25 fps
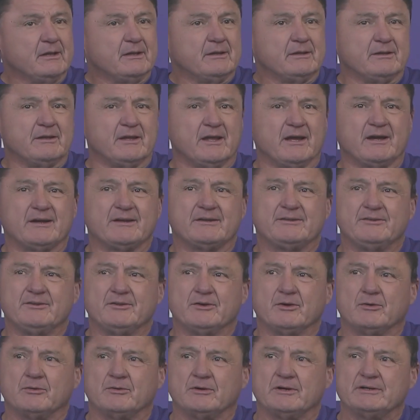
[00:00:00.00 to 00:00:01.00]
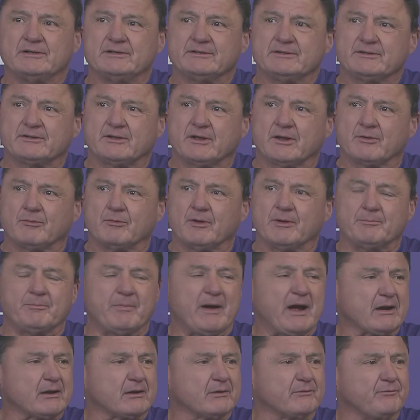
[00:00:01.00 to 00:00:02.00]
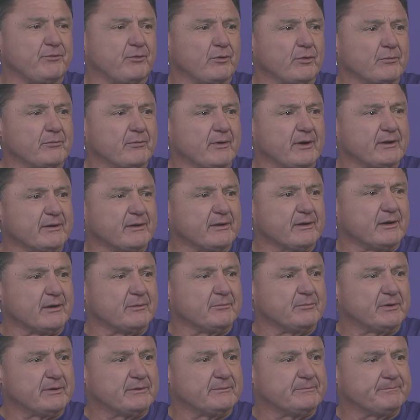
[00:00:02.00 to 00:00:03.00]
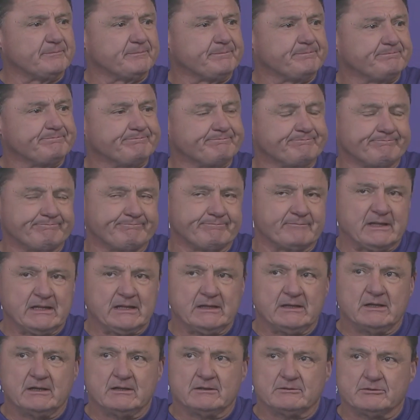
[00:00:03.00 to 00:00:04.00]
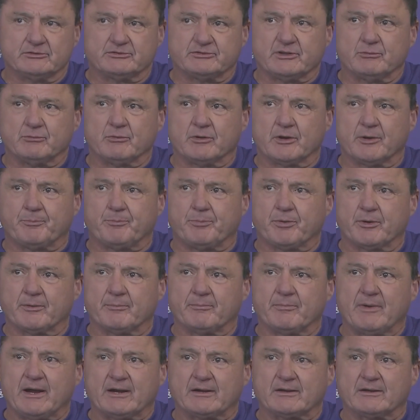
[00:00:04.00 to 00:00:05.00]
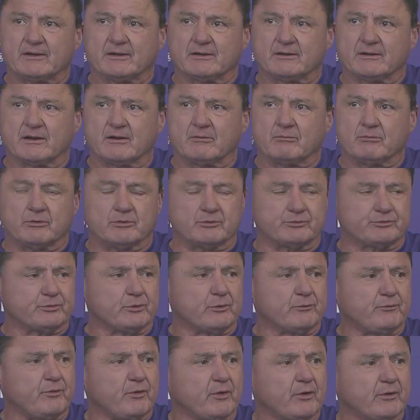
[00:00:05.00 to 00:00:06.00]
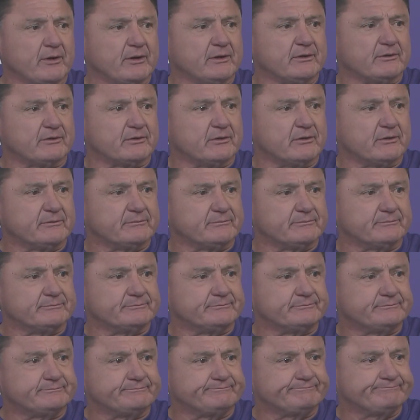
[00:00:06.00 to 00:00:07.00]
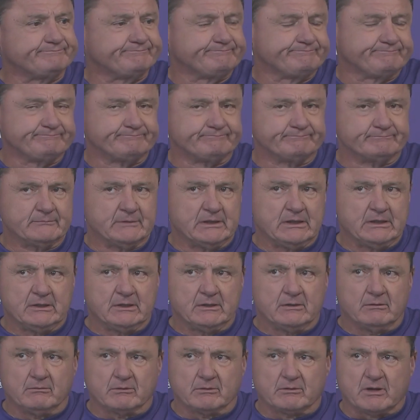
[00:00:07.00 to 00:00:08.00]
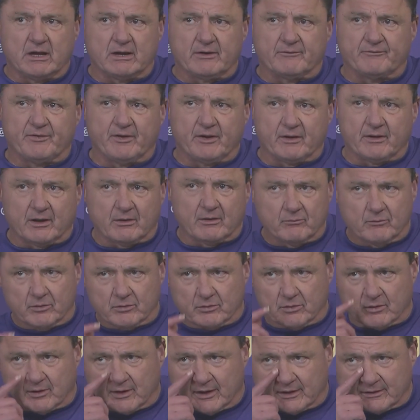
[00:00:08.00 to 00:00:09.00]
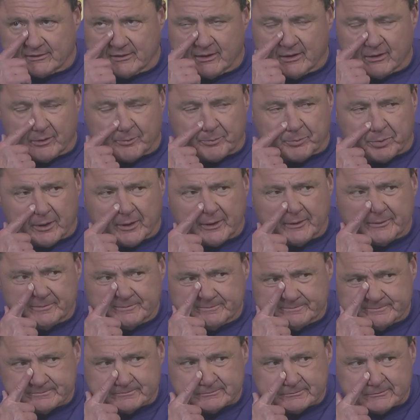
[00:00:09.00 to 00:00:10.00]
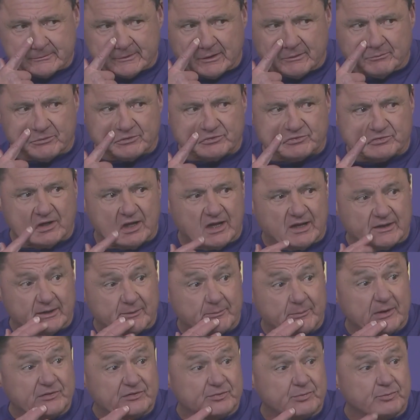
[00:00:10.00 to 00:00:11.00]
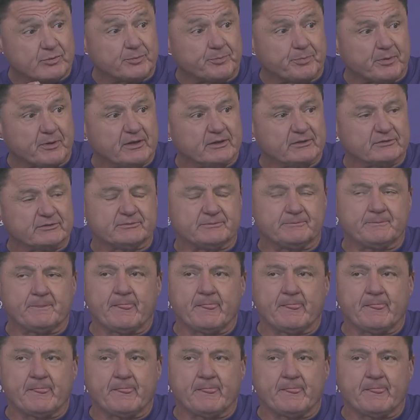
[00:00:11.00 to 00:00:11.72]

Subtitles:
Yeah, you know, you could have went back and forth right there, but just didn't want to put him back in. We were so far into it. We kind of felt like we were going to let Garrett play, give him a shot. And he made some good plays.